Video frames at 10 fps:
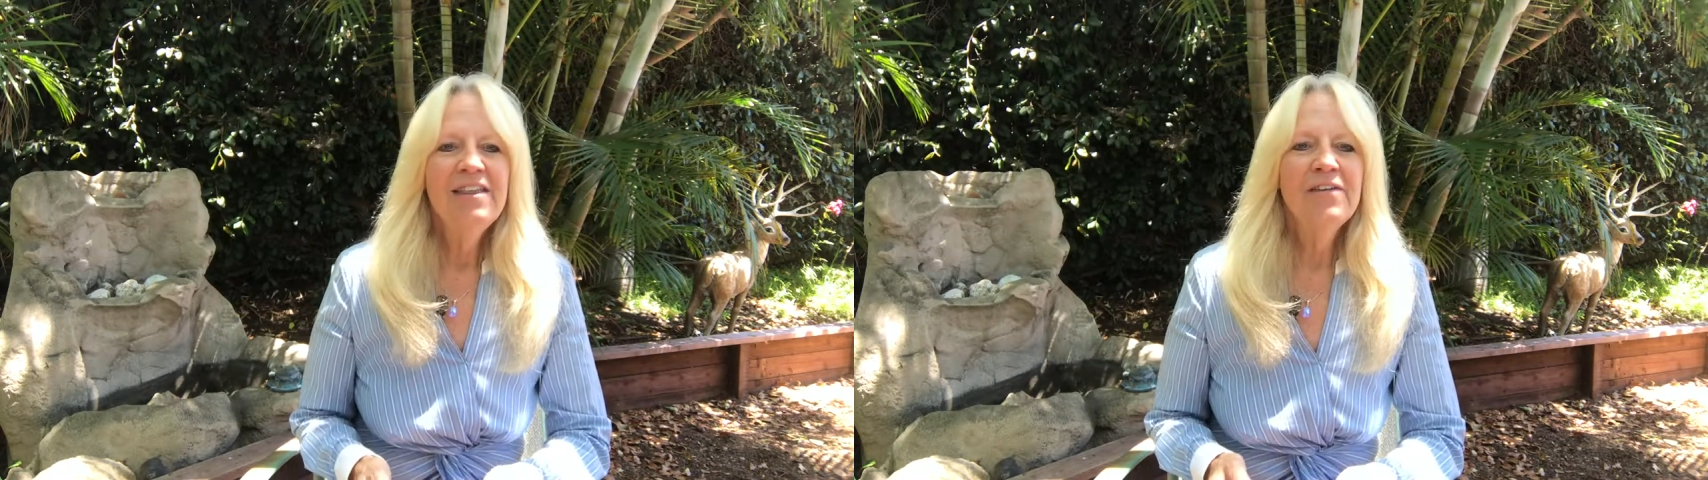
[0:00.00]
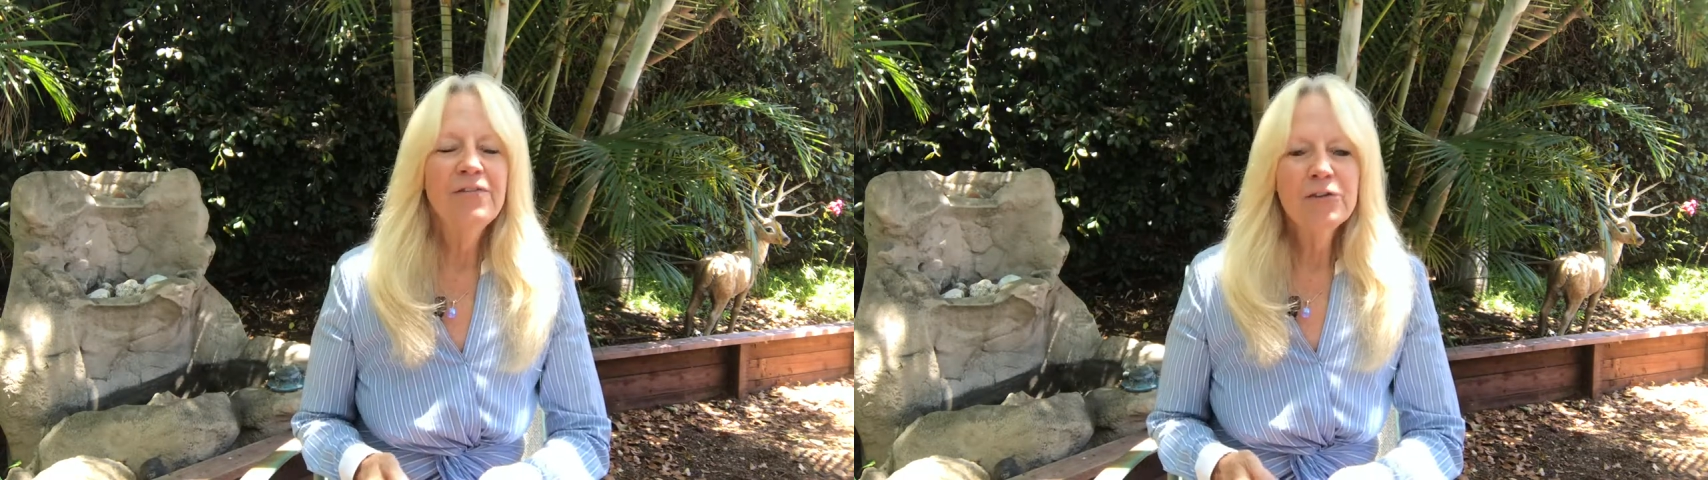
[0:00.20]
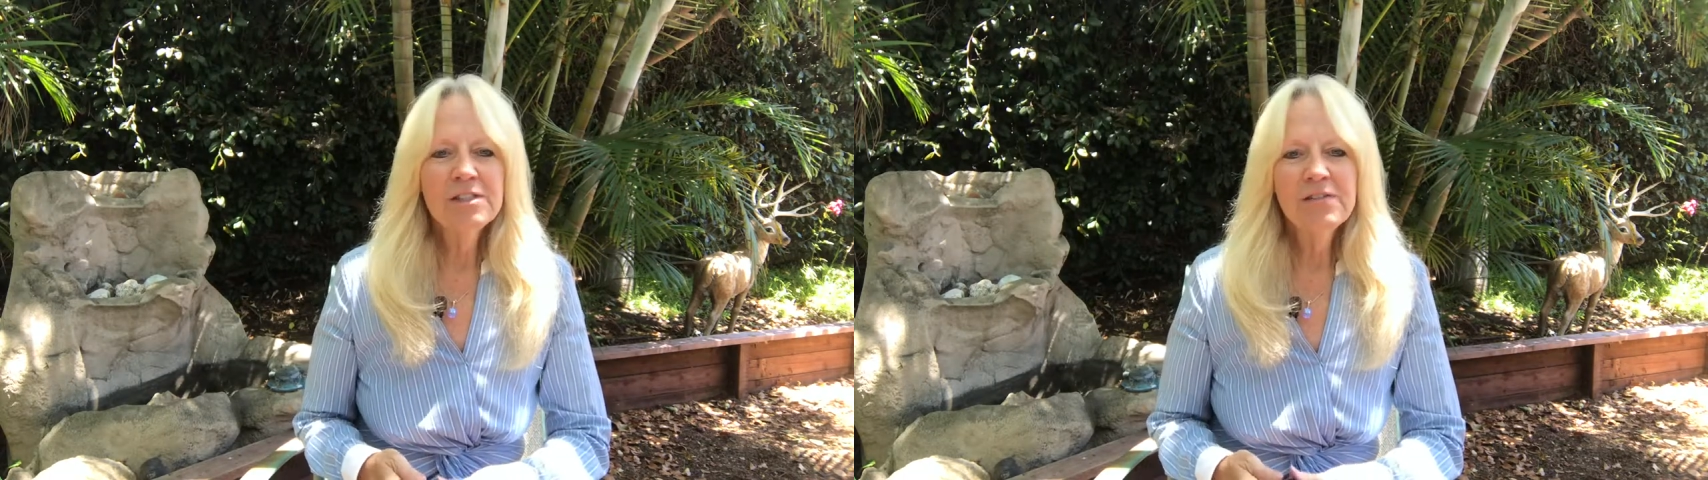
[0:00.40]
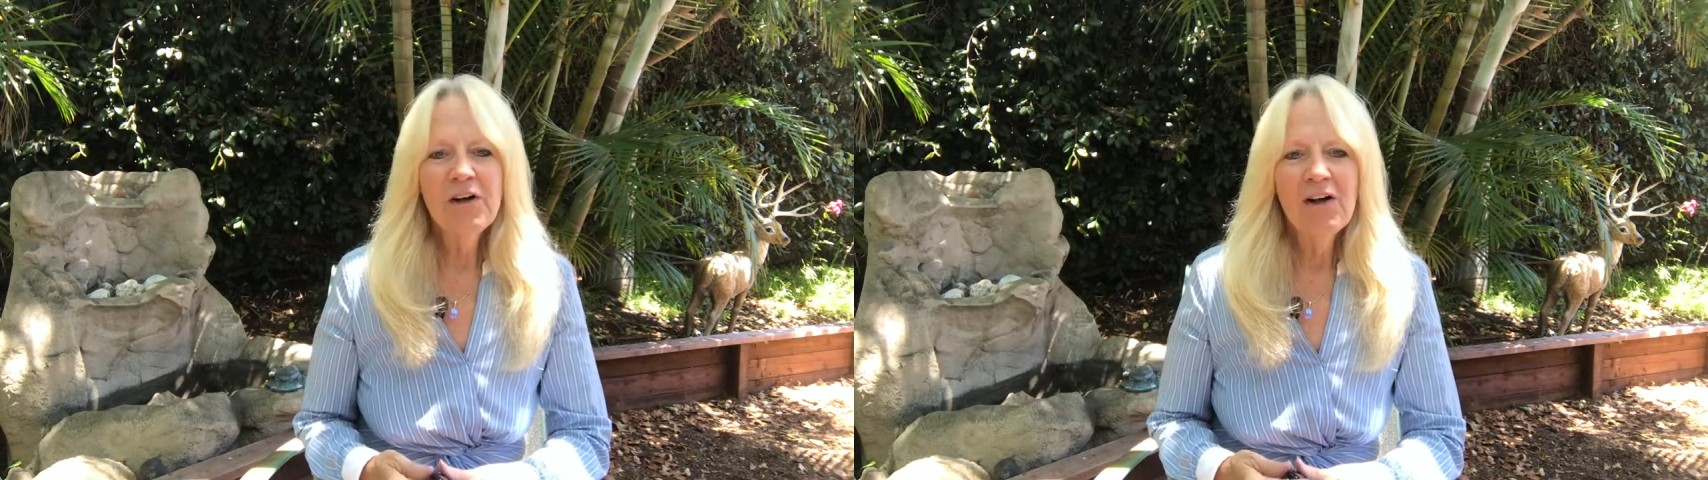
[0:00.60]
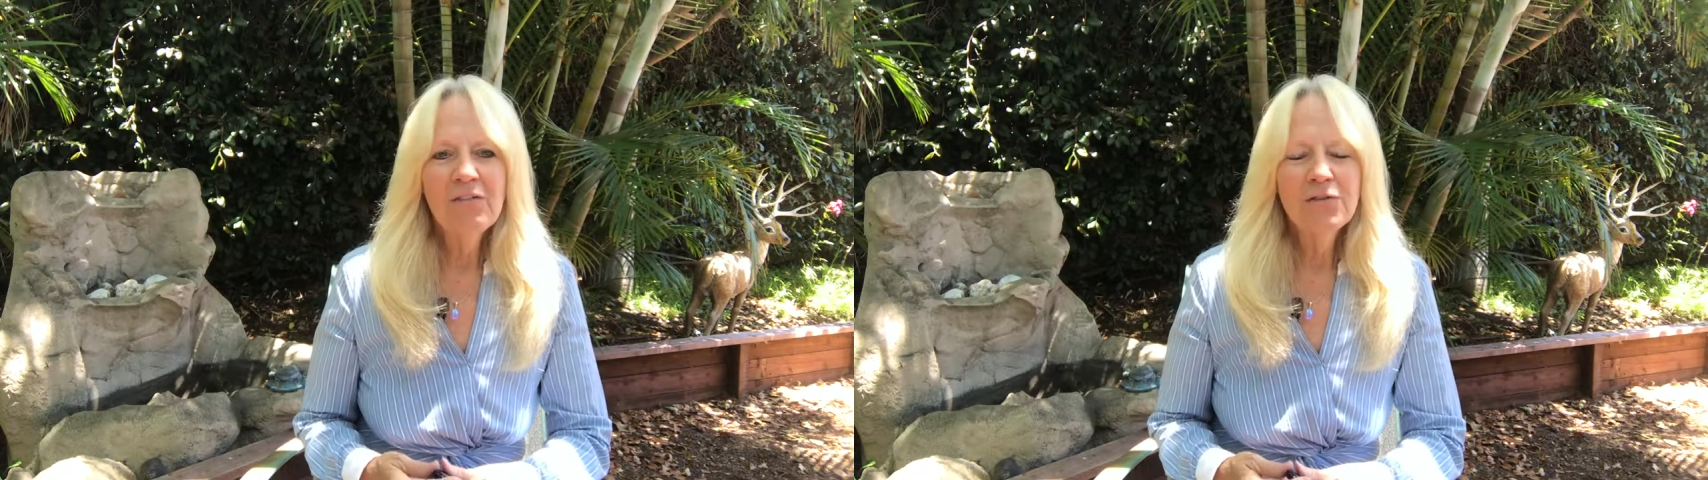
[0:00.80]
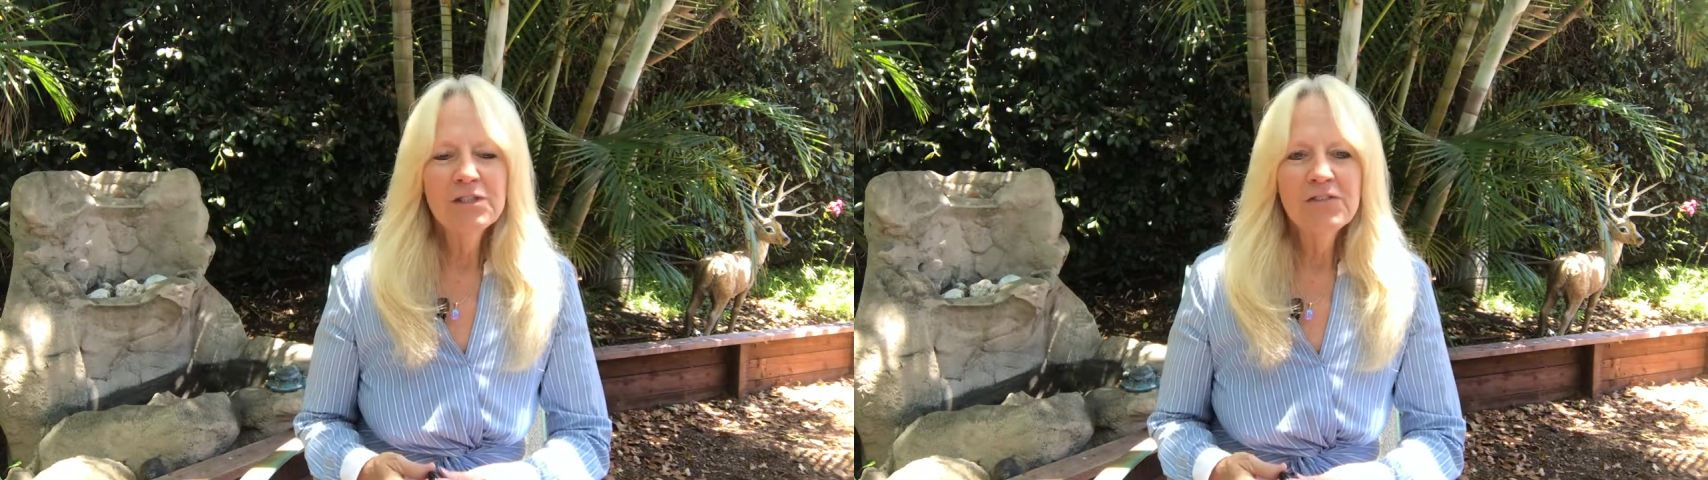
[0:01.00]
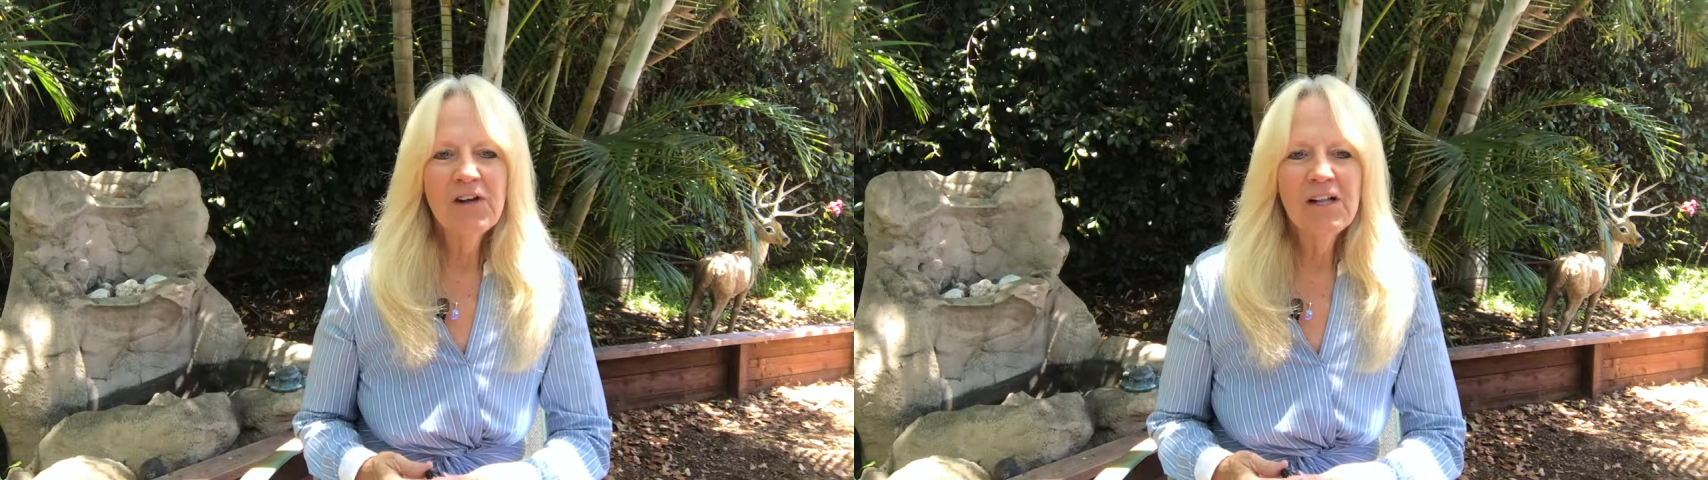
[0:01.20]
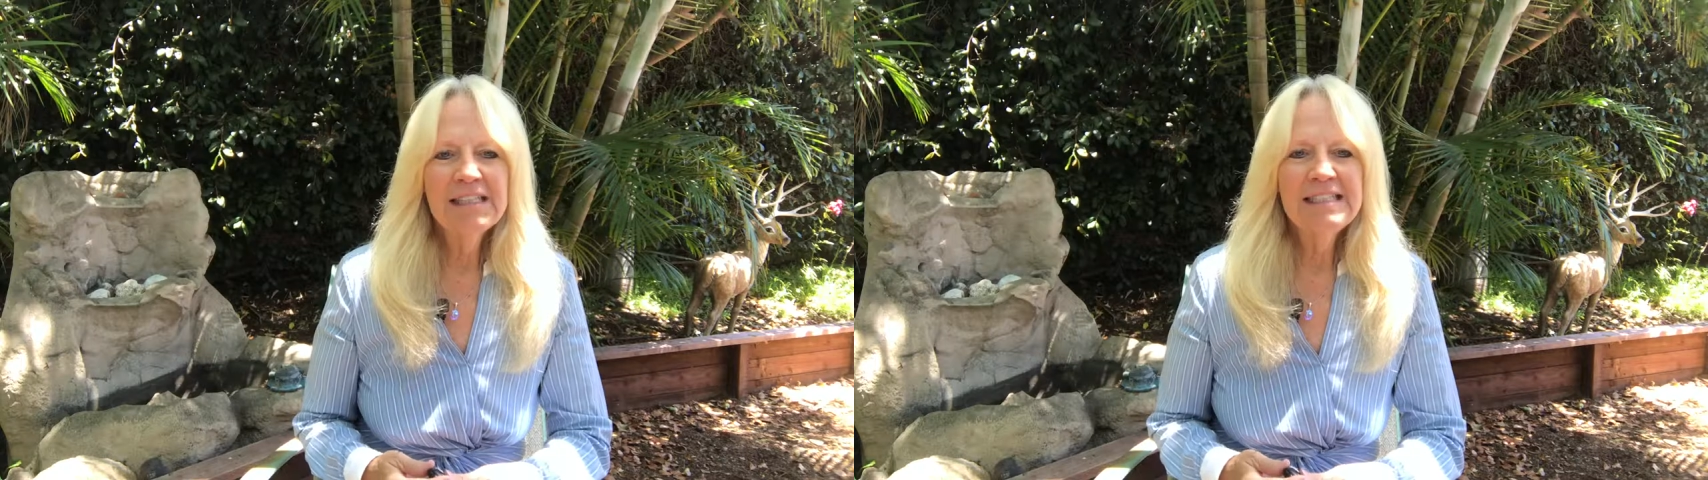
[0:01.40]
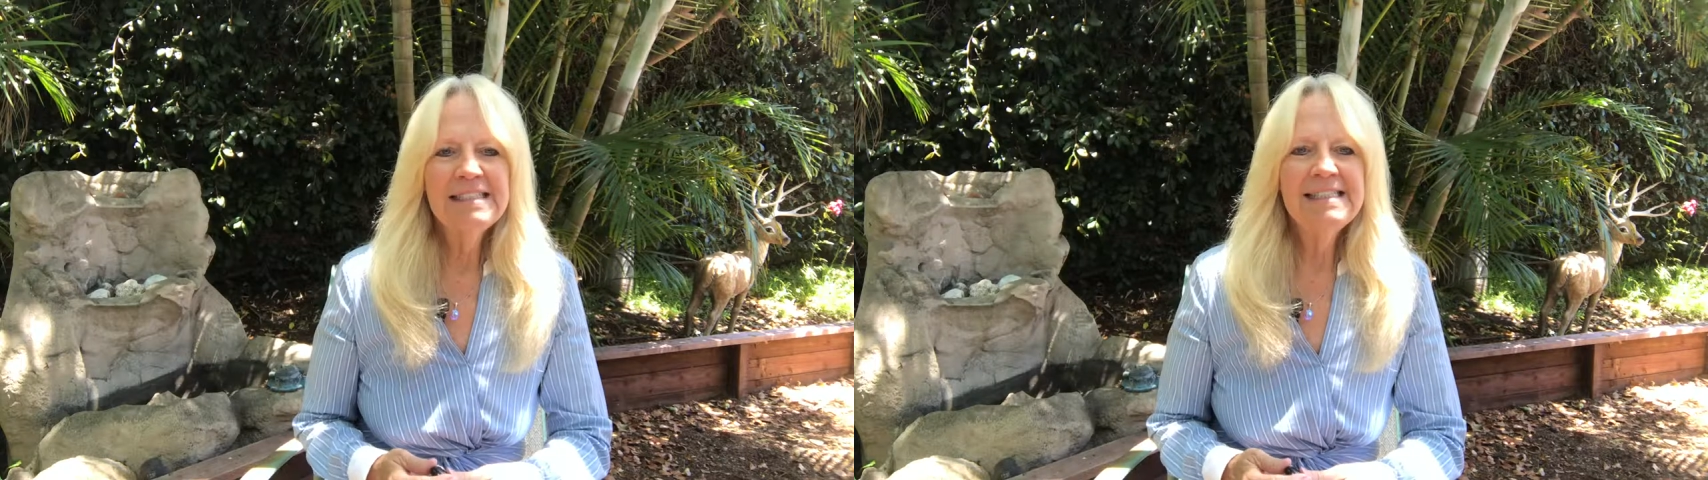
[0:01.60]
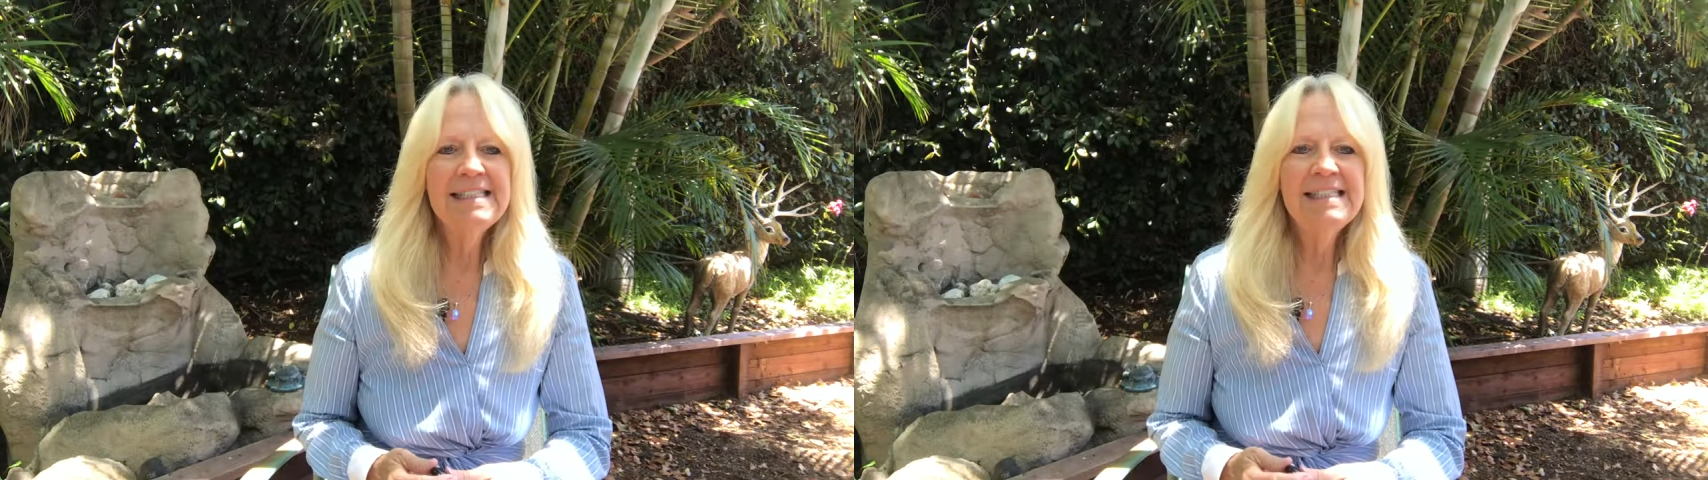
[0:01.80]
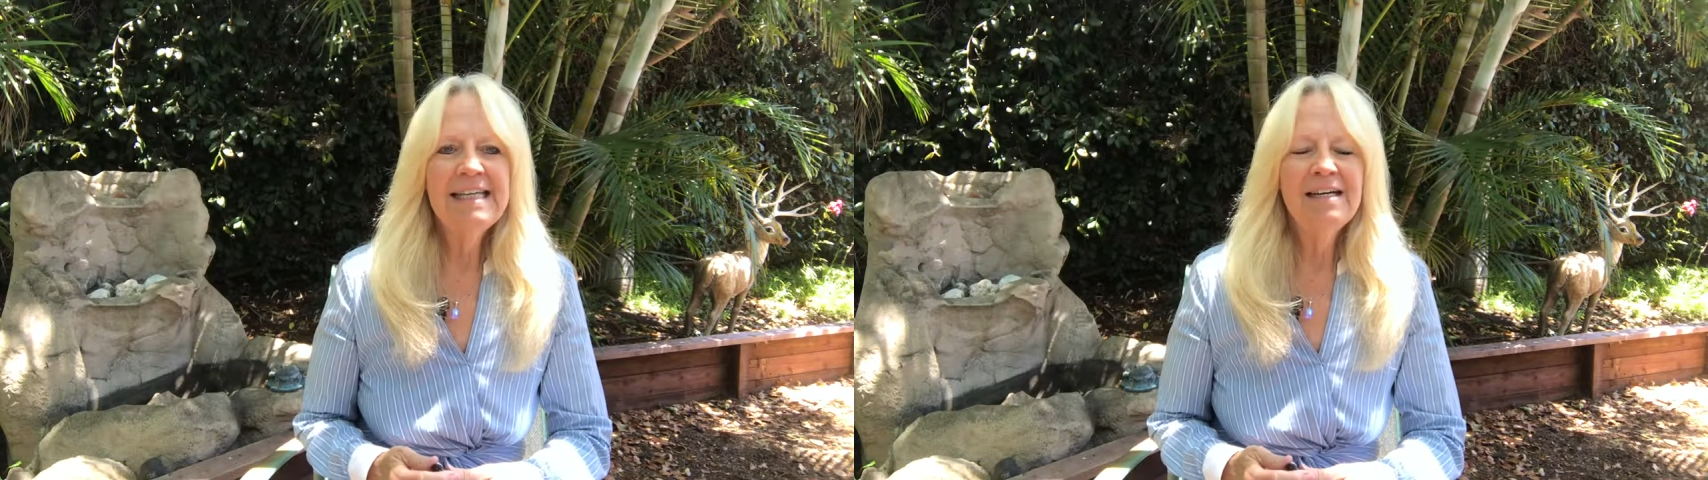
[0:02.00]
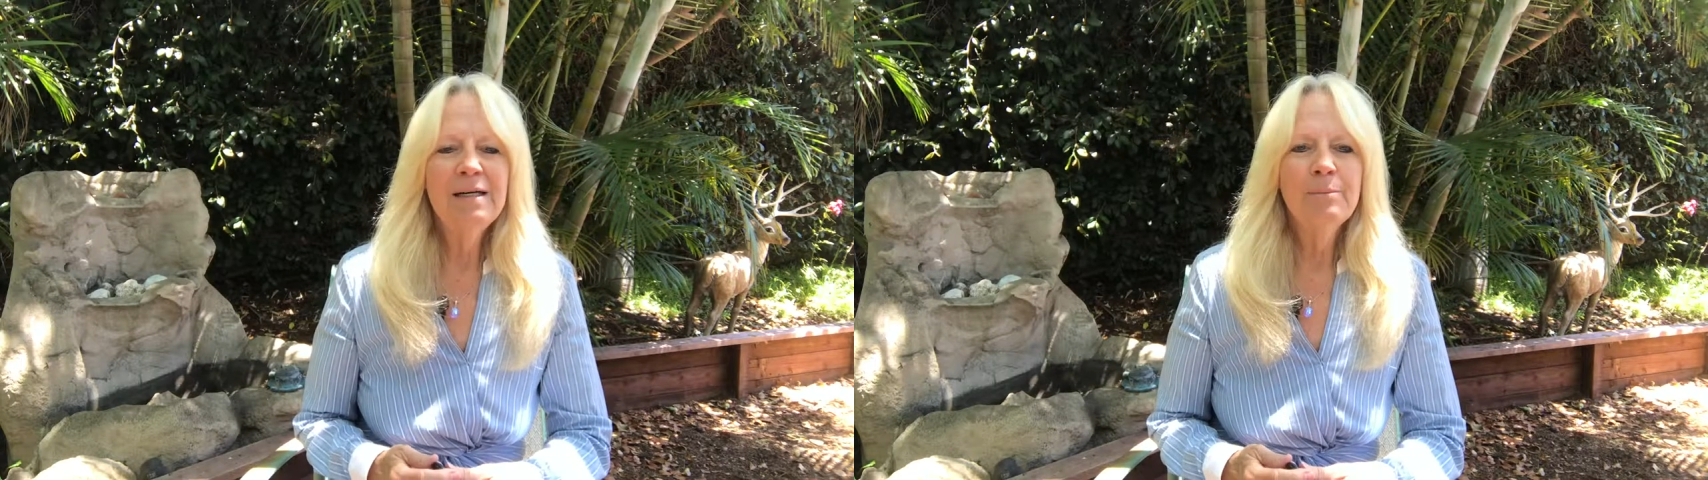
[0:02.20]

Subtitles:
The first of all is the